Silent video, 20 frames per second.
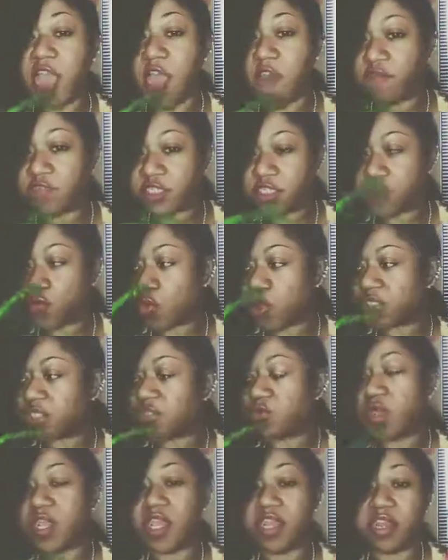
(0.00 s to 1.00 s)
I haven't took one
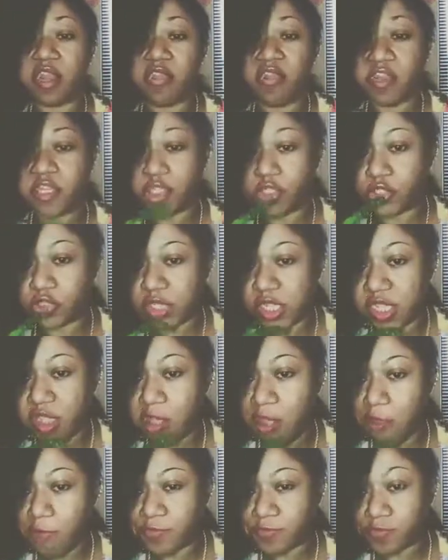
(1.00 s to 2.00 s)
swig and nothing to drink
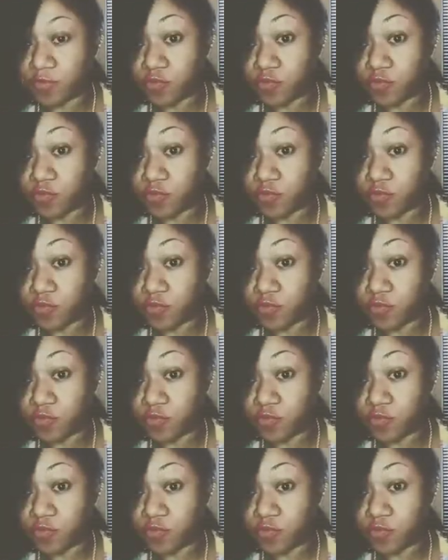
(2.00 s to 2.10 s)
yet.